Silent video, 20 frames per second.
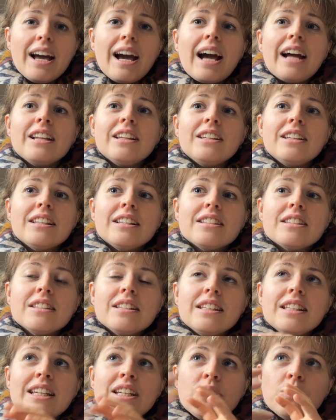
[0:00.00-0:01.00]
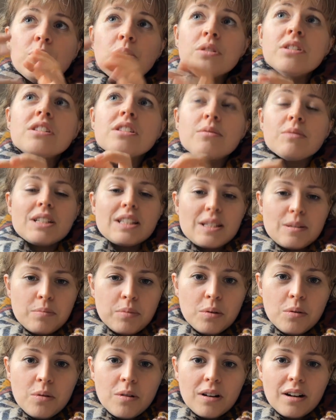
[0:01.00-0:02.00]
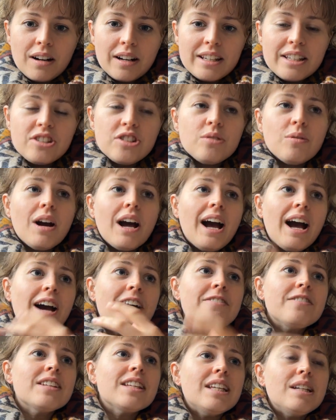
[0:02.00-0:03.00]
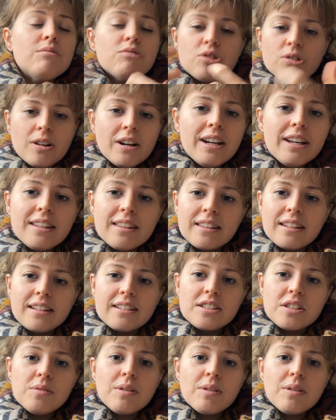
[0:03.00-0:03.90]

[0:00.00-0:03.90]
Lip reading: And in order to explore is you have to keep trying things,